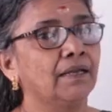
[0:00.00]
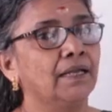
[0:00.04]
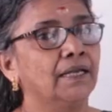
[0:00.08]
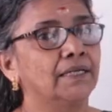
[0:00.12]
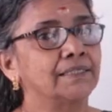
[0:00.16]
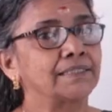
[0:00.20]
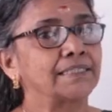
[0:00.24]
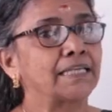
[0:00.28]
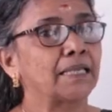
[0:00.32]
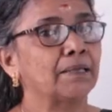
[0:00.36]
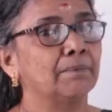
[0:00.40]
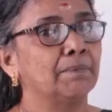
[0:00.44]

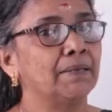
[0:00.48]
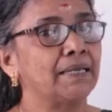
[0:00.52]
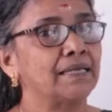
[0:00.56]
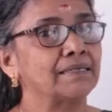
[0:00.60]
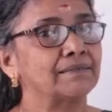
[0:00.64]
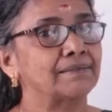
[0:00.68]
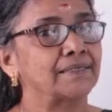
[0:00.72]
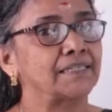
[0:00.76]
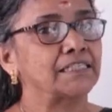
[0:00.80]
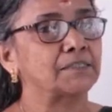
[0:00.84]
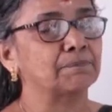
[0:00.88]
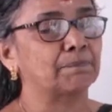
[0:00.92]

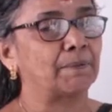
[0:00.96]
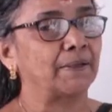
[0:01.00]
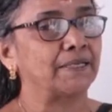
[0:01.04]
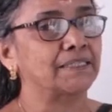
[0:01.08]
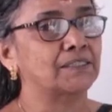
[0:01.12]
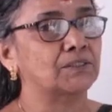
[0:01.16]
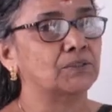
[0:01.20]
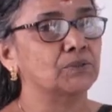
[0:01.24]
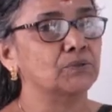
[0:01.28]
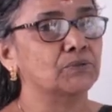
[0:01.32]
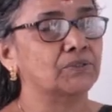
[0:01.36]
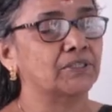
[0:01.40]
CBSE's
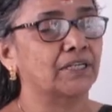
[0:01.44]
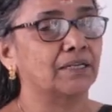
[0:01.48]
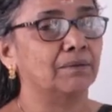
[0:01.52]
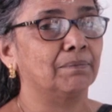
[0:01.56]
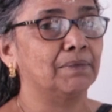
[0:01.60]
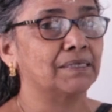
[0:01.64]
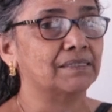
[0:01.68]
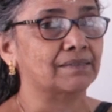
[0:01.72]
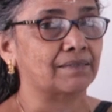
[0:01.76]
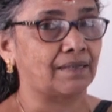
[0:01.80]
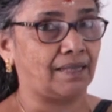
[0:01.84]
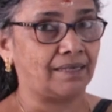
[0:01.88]
+2
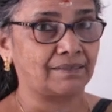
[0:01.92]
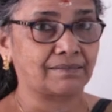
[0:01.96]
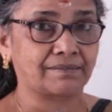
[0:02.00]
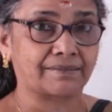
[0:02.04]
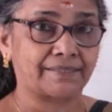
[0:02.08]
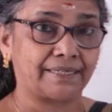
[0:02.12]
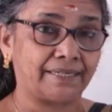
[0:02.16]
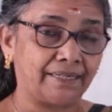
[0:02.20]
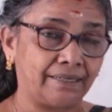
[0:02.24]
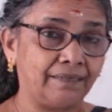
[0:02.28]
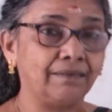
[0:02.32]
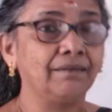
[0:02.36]
syllabus last
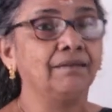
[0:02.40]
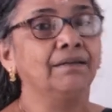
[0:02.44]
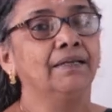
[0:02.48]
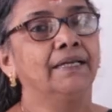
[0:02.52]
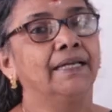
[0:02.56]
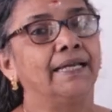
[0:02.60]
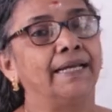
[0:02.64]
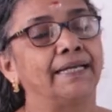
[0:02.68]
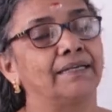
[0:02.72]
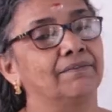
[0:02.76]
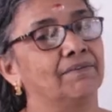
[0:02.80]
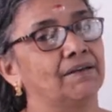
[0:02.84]
year
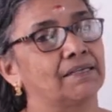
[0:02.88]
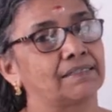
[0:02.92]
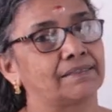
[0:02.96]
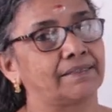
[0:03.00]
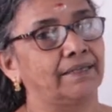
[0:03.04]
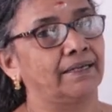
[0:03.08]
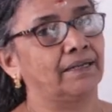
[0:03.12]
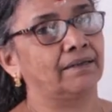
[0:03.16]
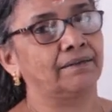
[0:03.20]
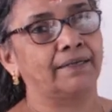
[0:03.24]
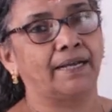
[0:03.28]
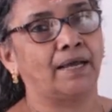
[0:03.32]
it was
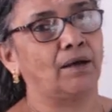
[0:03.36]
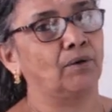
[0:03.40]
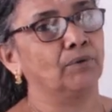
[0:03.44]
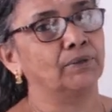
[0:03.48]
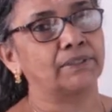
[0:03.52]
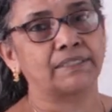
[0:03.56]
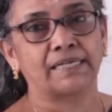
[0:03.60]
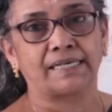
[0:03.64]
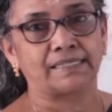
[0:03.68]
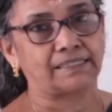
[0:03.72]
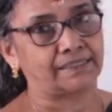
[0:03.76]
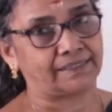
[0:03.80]
there, now it
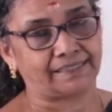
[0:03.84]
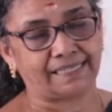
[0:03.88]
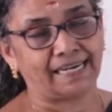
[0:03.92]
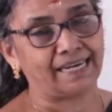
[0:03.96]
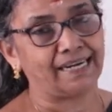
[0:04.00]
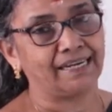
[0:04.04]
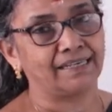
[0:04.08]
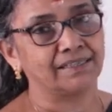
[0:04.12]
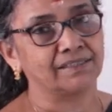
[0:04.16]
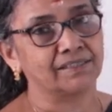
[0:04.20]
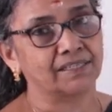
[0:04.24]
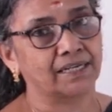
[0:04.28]
has
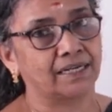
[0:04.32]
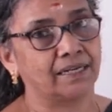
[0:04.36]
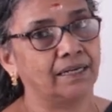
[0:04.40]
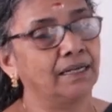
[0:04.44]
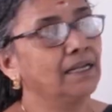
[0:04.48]
changed,